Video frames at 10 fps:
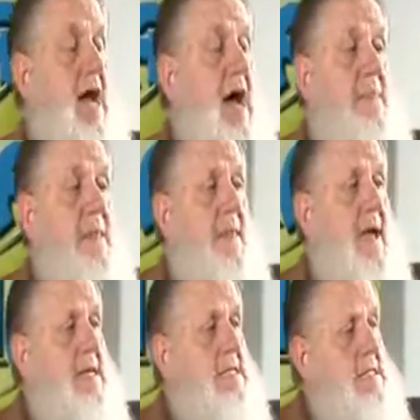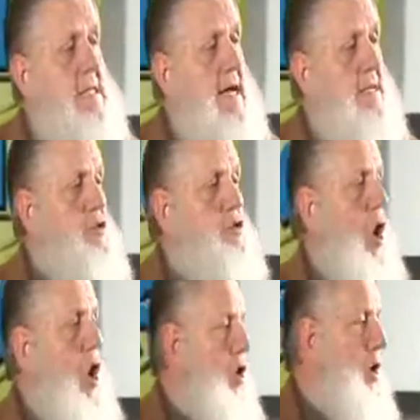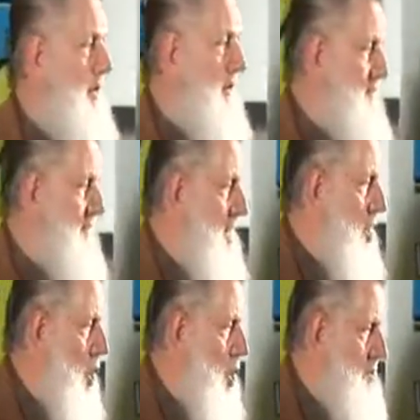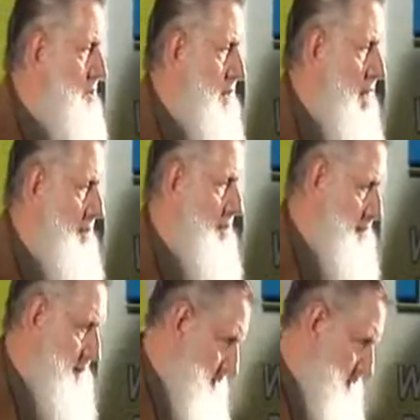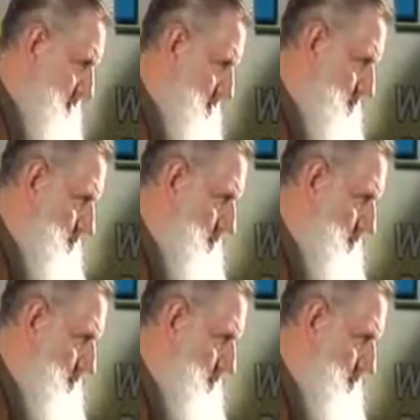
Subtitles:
and then they listen to that song, Santa Claus is Coming to Town.